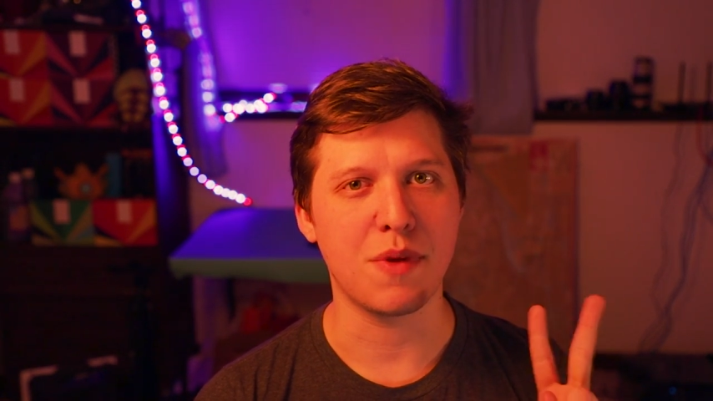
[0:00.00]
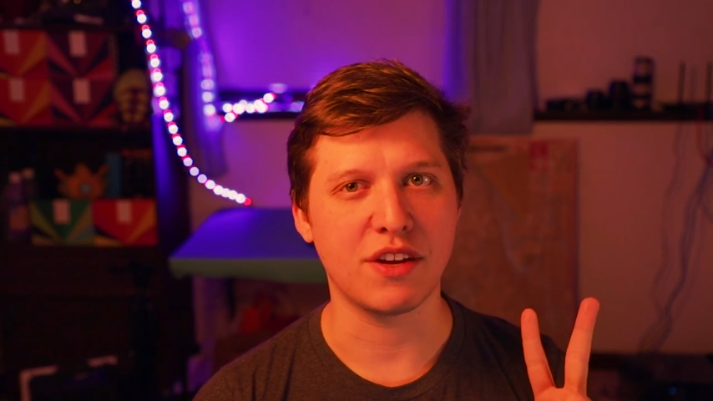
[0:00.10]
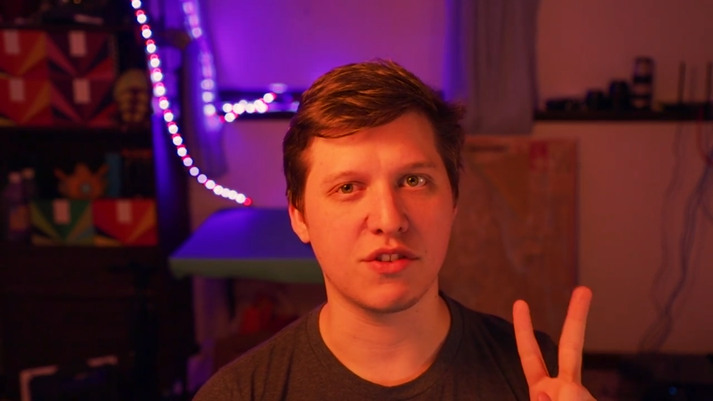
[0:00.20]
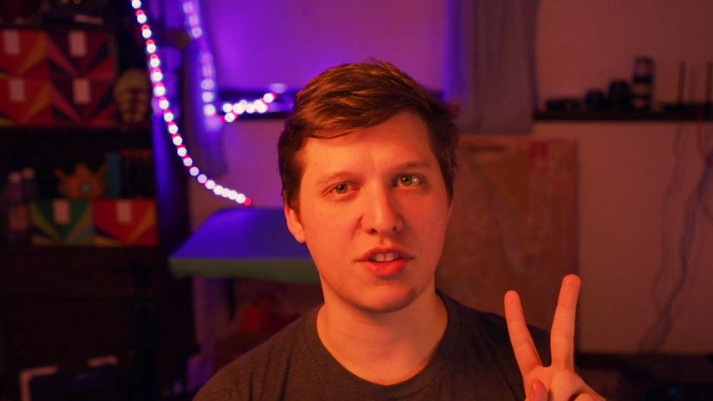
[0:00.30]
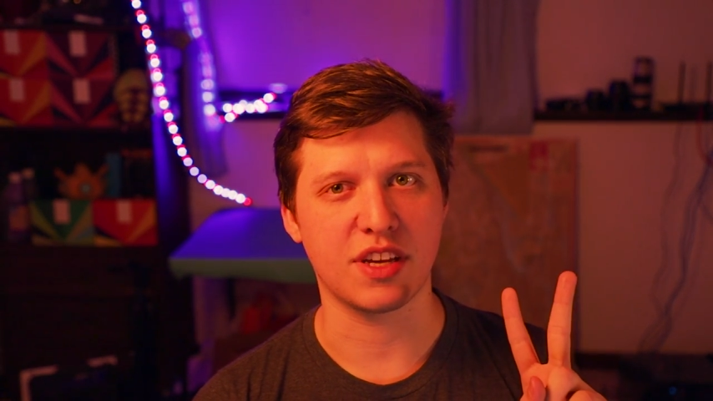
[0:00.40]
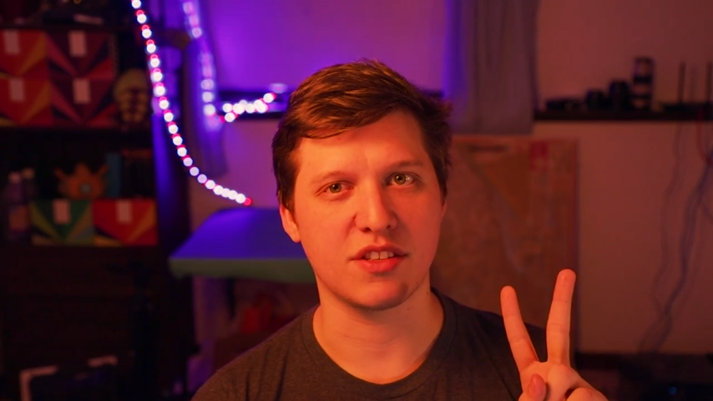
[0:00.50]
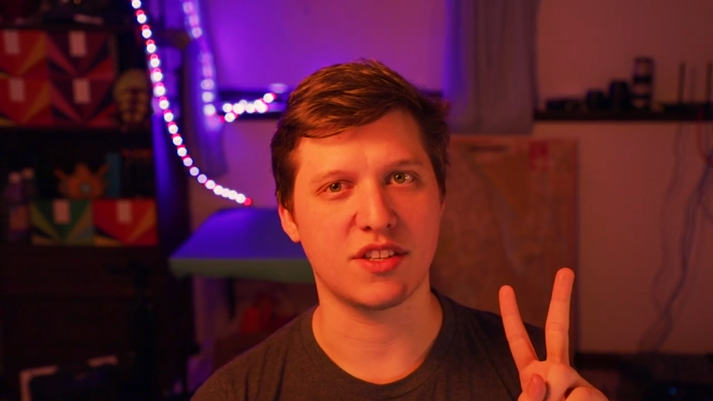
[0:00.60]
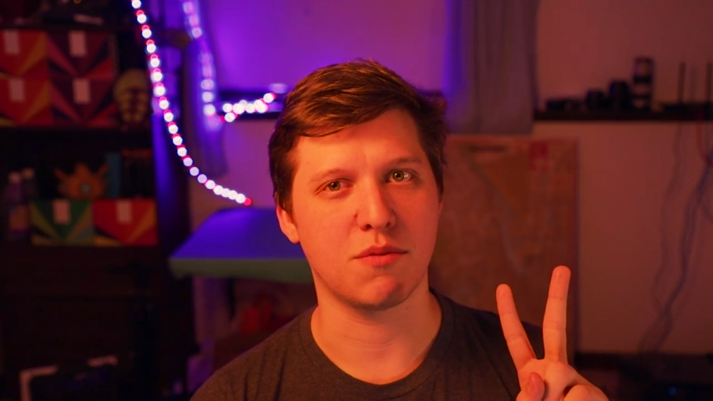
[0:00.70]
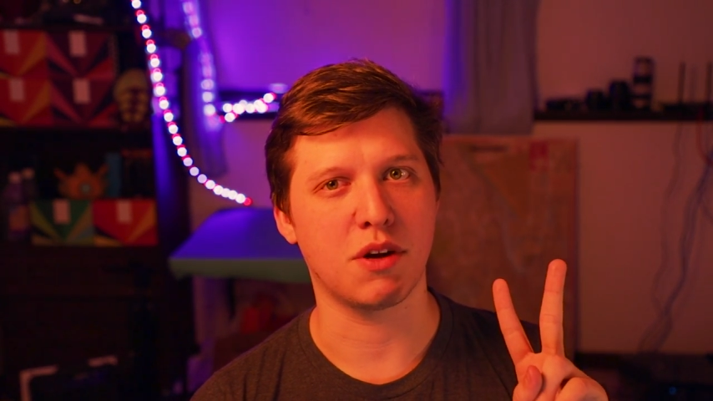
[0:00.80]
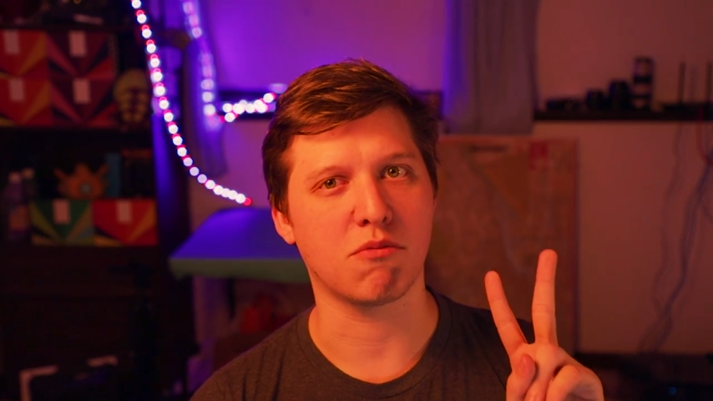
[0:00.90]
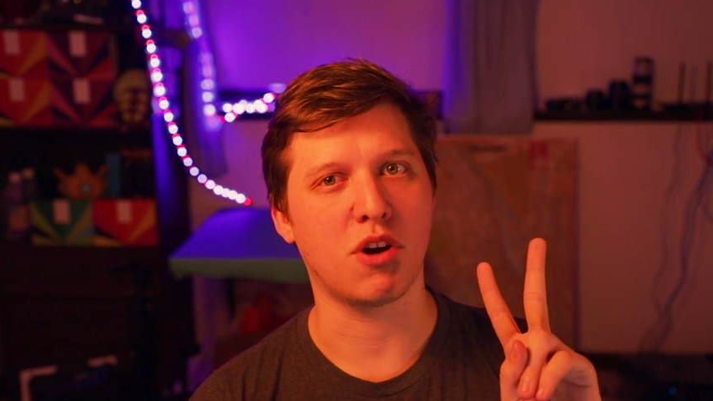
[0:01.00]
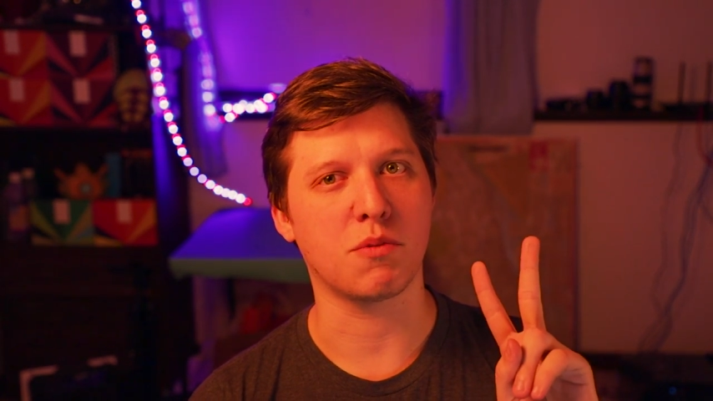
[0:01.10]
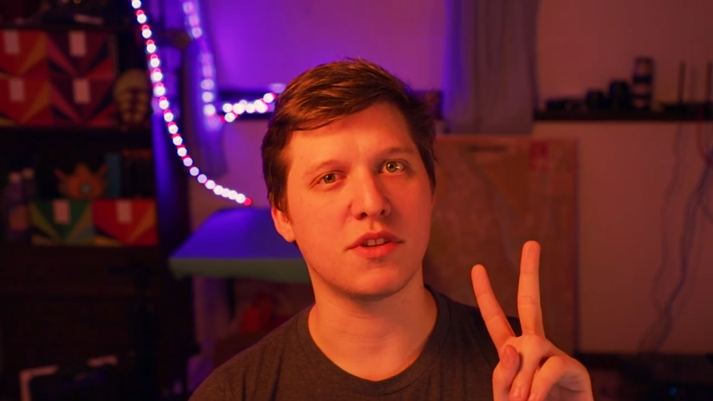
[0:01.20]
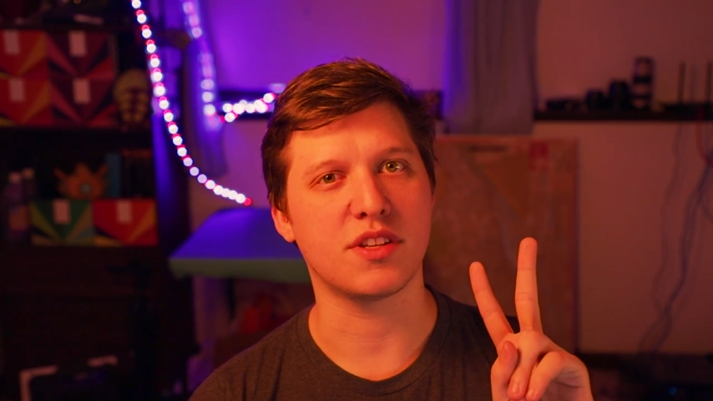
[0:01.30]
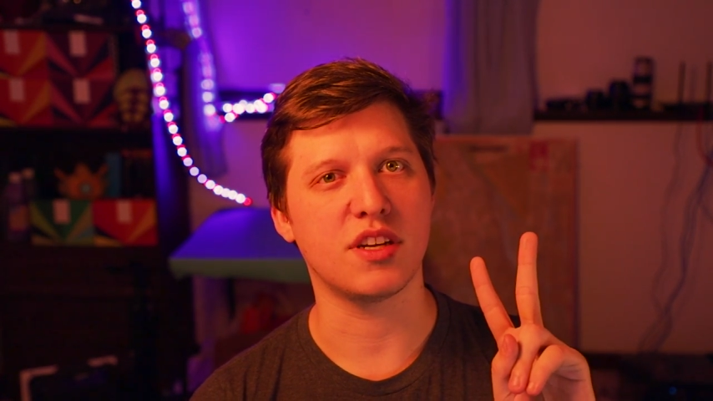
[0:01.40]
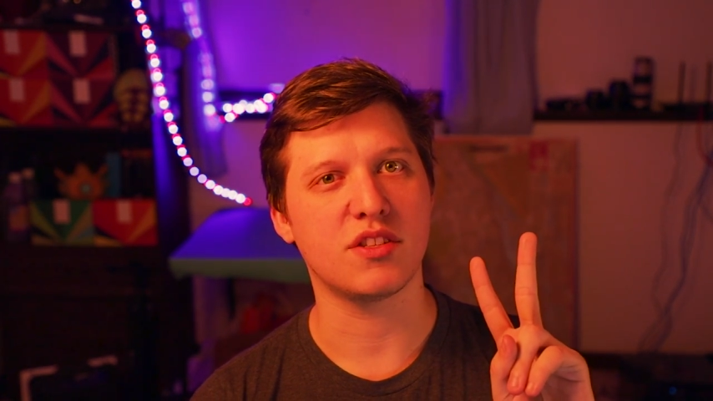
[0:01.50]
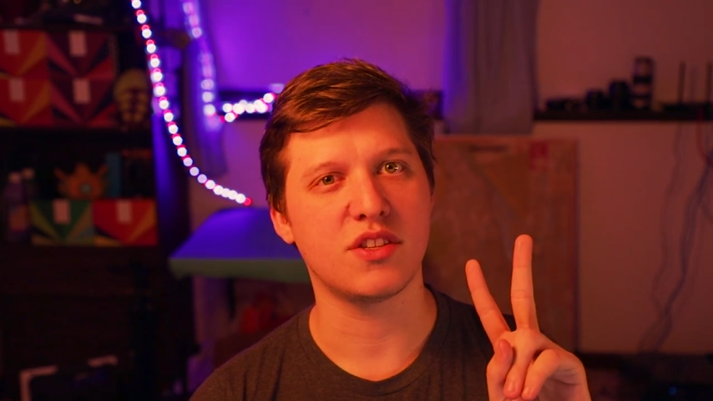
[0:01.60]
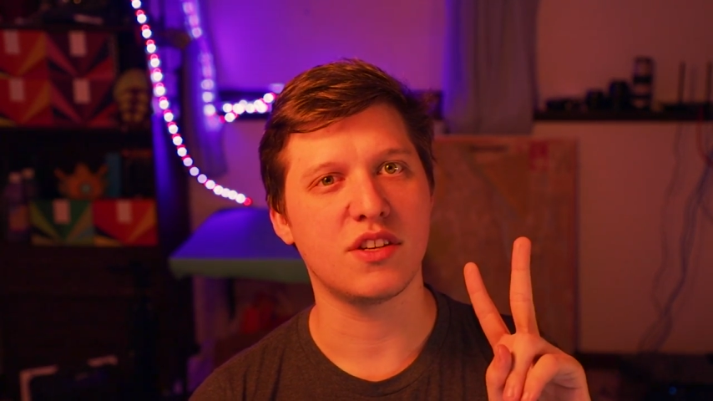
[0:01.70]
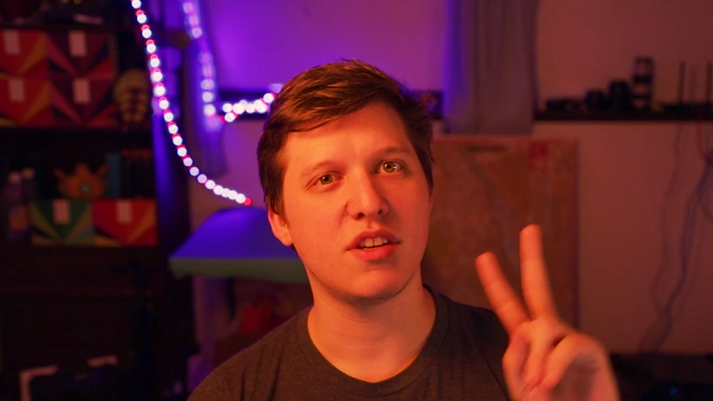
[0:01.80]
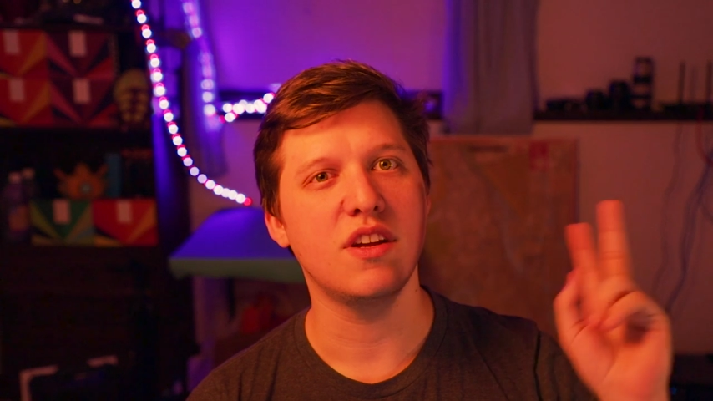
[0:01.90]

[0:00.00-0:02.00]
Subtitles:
major things that went wrong with it.